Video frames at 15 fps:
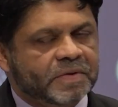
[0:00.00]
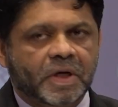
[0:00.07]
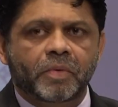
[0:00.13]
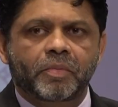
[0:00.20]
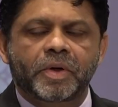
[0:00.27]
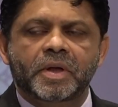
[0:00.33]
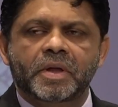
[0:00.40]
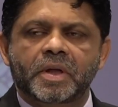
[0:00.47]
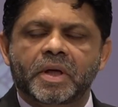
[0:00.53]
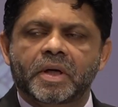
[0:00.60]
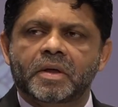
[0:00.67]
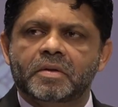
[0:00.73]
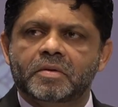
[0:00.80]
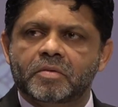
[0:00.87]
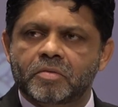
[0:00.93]
I went
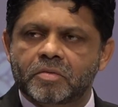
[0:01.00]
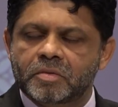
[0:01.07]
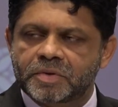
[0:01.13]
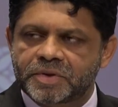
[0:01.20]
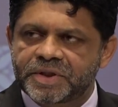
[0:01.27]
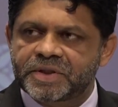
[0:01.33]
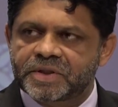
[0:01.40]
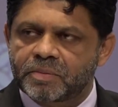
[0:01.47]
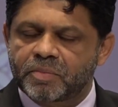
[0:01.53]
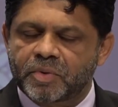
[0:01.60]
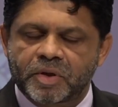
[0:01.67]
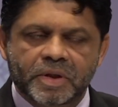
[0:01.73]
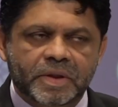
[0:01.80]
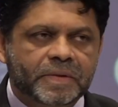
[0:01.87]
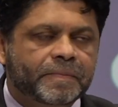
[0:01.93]
there to see
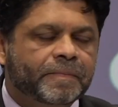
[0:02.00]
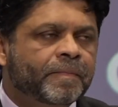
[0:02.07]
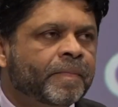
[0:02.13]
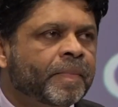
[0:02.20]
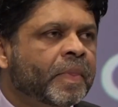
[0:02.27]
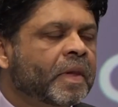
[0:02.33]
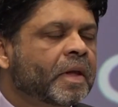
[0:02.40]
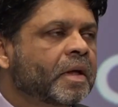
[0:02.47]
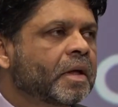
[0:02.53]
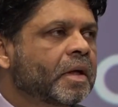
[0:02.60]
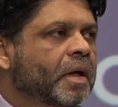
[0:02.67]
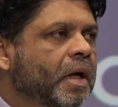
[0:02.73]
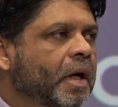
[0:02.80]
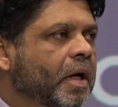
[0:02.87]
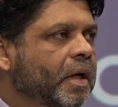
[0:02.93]
somebody
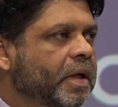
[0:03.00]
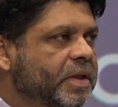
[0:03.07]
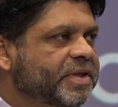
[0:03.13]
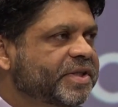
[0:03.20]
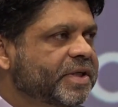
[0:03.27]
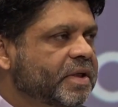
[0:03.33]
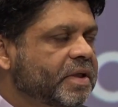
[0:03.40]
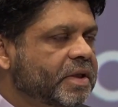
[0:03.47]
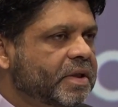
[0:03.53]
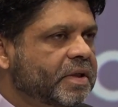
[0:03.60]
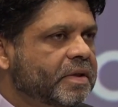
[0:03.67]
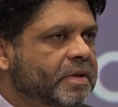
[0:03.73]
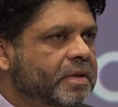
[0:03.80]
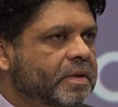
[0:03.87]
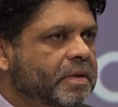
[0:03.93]
in
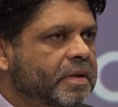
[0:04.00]
Sydney.